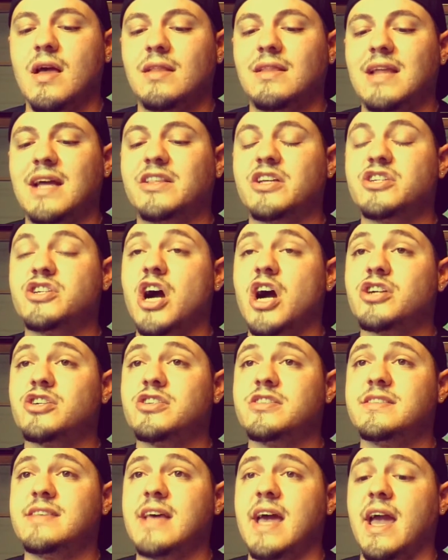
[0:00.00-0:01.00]
Like the
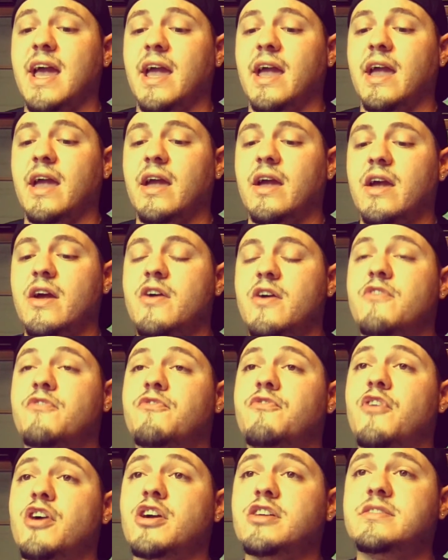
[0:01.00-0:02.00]
doctors say,
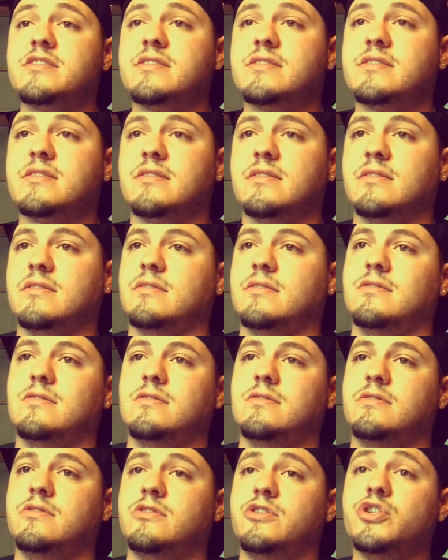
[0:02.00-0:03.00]
first,
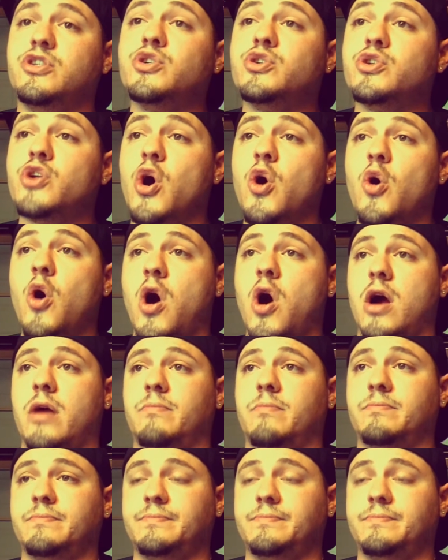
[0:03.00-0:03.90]
do no harm.